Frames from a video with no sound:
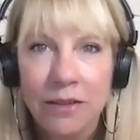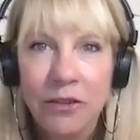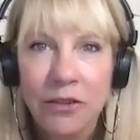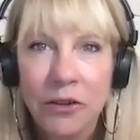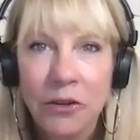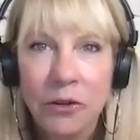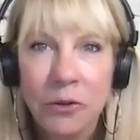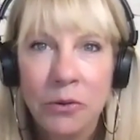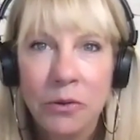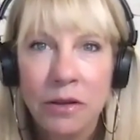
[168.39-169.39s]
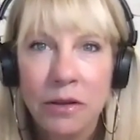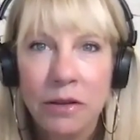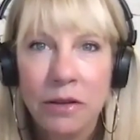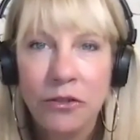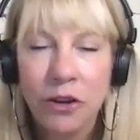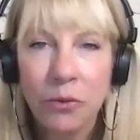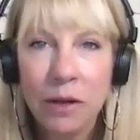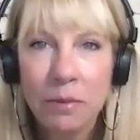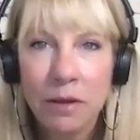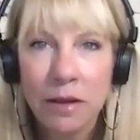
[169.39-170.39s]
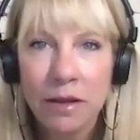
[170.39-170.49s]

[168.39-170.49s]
to show up